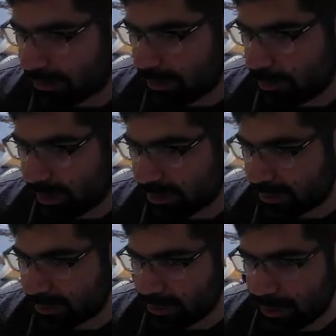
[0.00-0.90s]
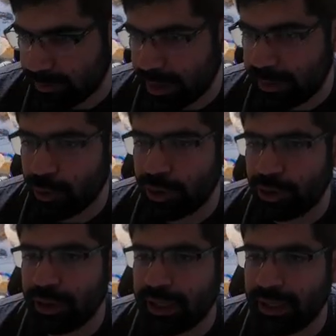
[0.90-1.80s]
in my system. I'm going to
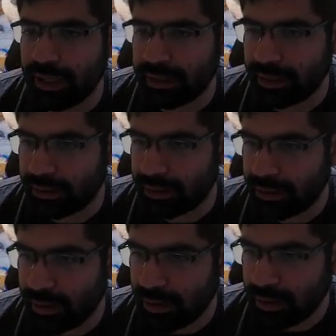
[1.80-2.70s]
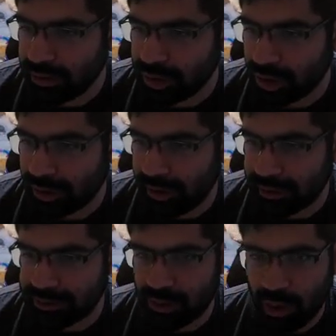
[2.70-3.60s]
neglect it. So
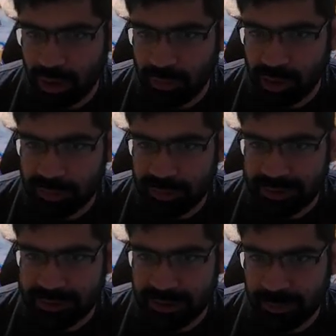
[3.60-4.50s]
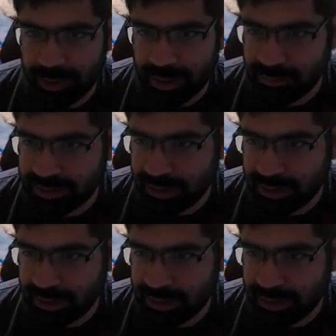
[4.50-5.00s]
this almost basically becomes like